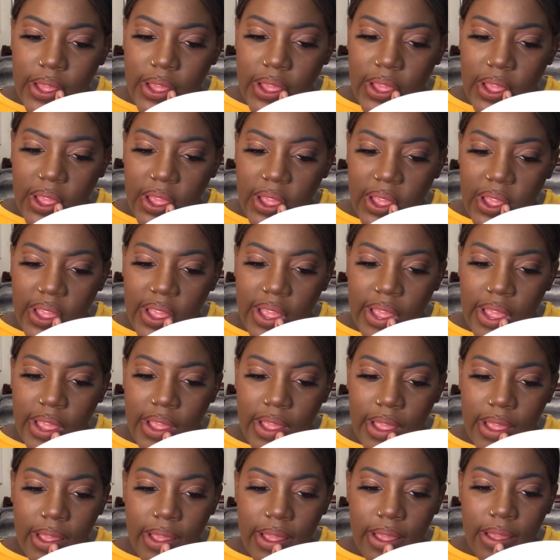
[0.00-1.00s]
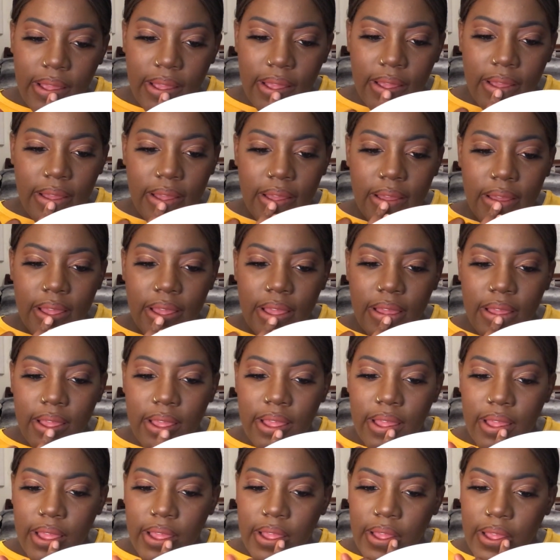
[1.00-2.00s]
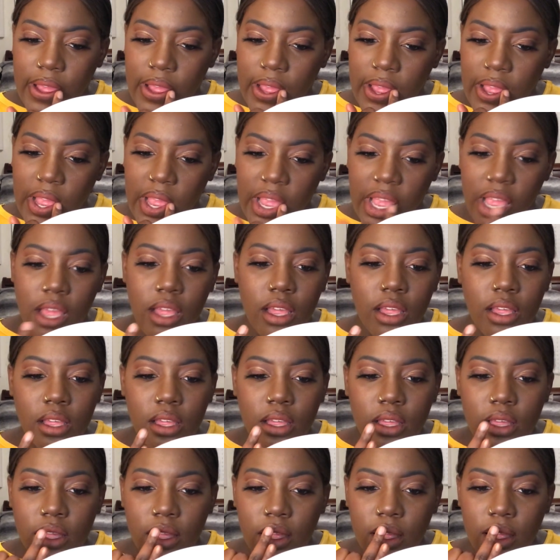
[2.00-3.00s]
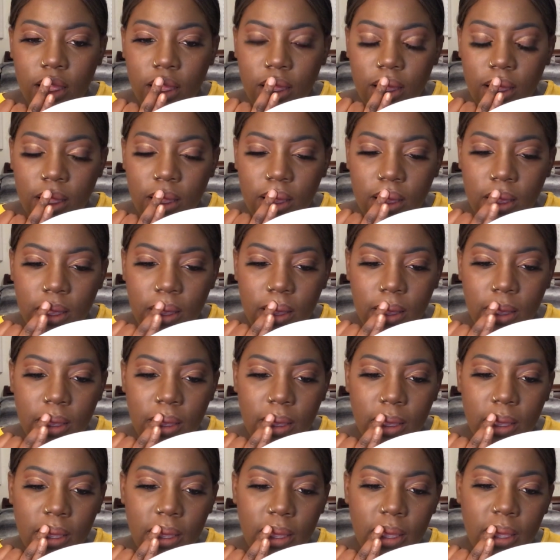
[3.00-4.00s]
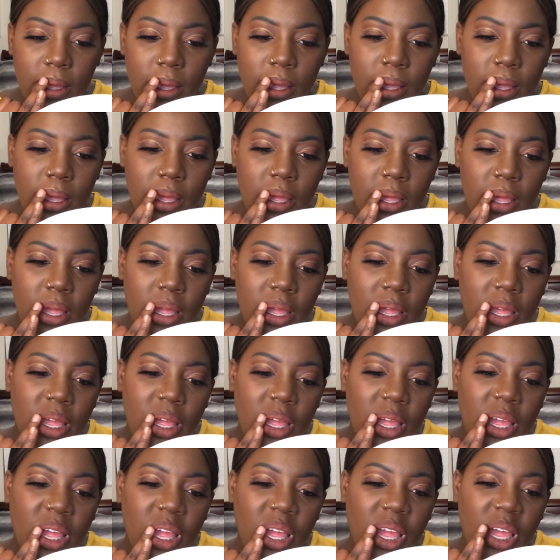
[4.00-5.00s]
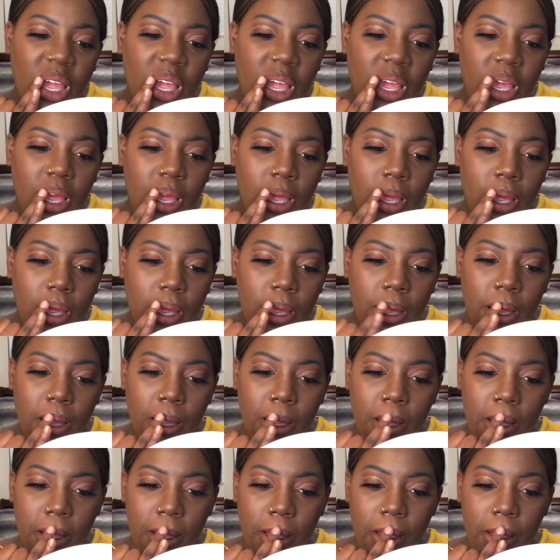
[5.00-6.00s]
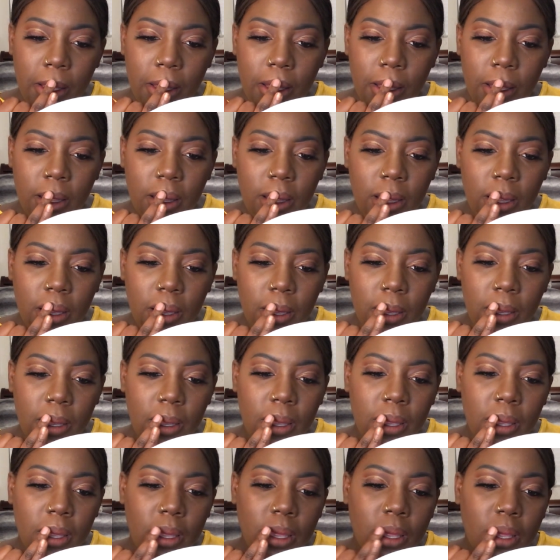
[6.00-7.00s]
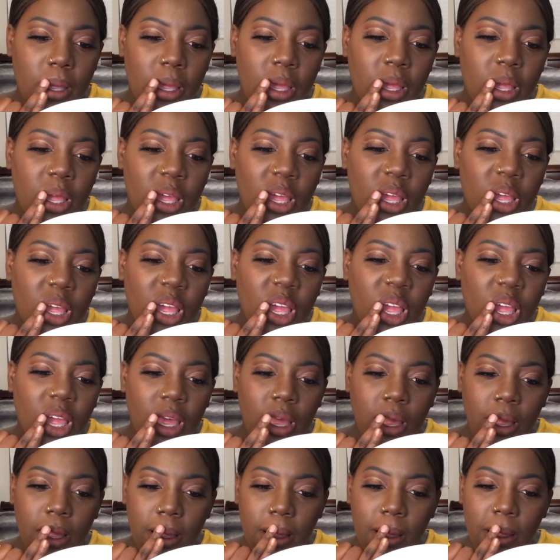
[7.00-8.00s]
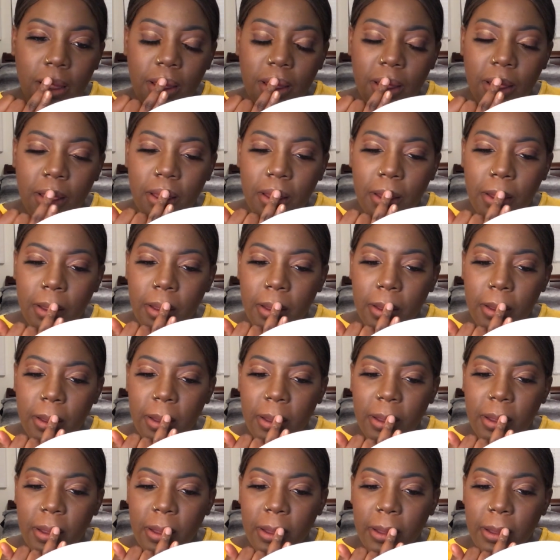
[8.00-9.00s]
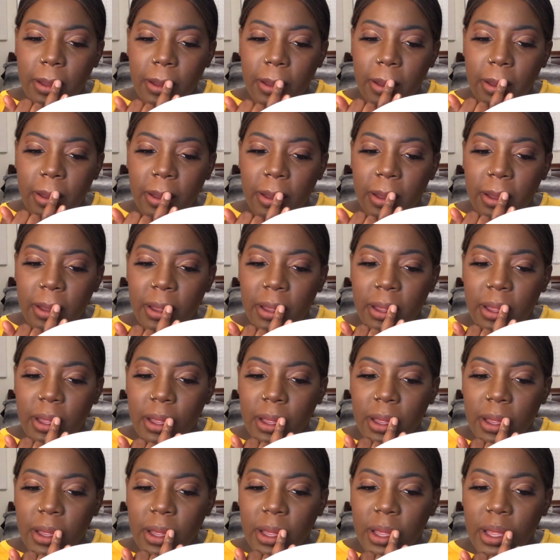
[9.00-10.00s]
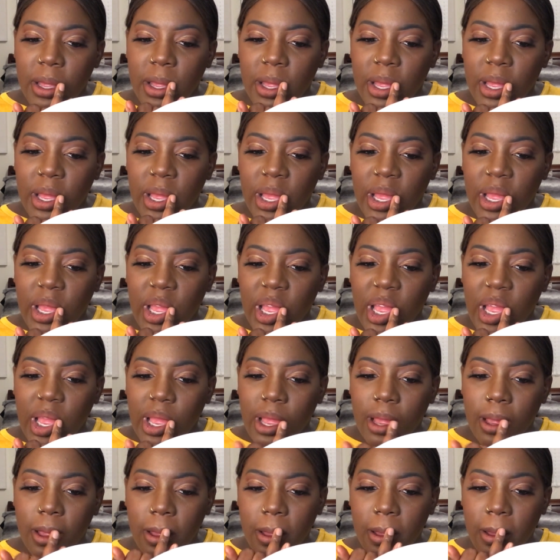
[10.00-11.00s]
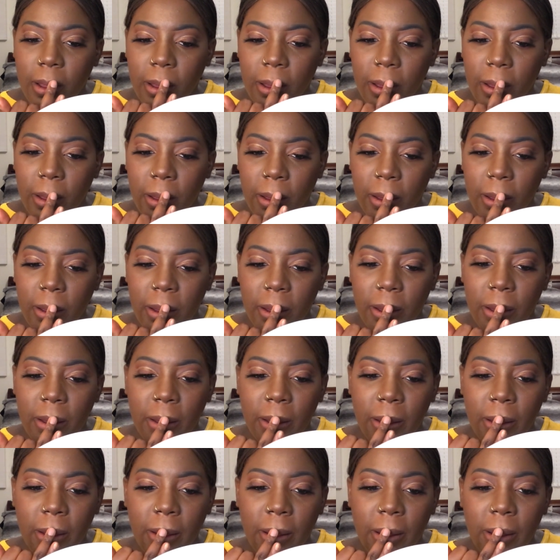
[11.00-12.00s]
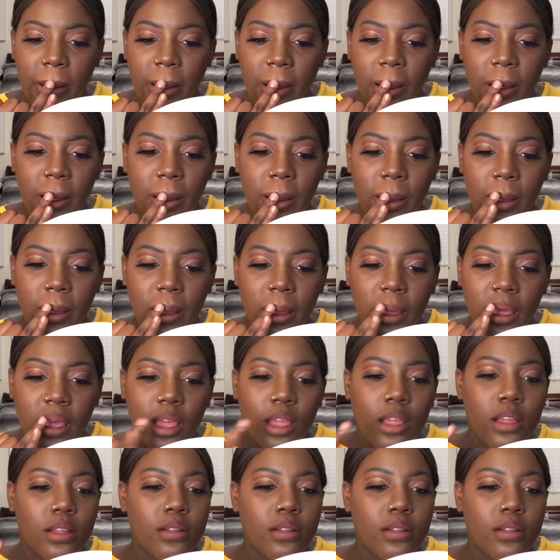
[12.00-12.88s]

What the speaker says: please don't hesitate to comment below and I can do a separate video on how I do my lips. Most of my lip colors are ombre, and I do use pencils, I use liquids, I use all of the above just to get the perfect ombre